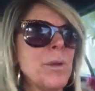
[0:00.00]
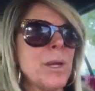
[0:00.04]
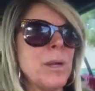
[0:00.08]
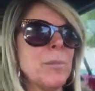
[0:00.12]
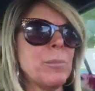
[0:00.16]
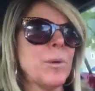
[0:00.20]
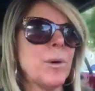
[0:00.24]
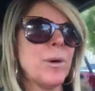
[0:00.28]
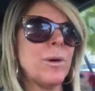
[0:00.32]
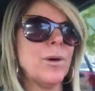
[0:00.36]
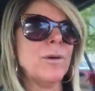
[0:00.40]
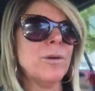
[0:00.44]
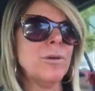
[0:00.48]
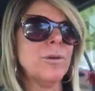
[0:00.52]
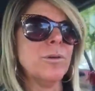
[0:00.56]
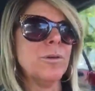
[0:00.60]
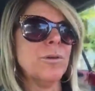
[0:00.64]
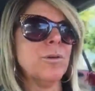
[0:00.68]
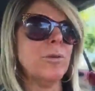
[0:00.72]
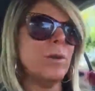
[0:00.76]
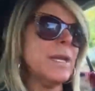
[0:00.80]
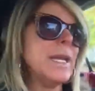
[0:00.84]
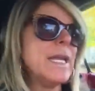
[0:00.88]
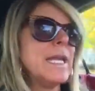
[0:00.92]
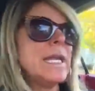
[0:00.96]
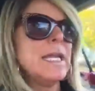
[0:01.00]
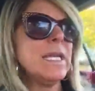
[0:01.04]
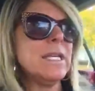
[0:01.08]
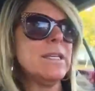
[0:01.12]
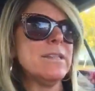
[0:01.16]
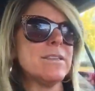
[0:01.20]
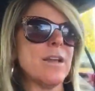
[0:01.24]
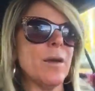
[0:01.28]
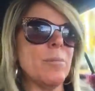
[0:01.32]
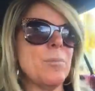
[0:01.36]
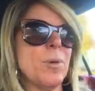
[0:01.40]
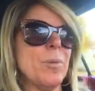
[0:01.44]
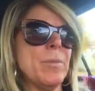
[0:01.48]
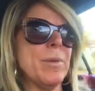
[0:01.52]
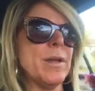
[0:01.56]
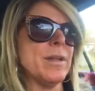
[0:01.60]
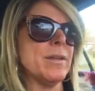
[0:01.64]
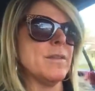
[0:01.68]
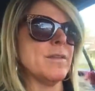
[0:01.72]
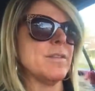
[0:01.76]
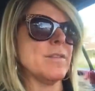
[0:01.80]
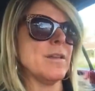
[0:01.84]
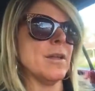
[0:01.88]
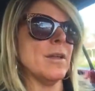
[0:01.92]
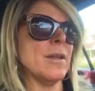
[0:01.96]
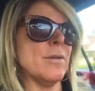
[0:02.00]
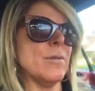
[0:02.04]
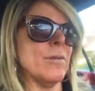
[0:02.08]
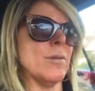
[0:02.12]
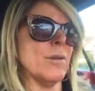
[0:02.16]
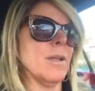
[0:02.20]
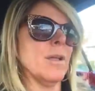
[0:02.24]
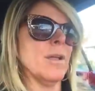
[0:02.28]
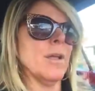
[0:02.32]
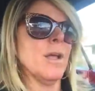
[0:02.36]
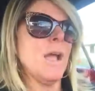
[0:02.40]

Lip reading: people who need supplements and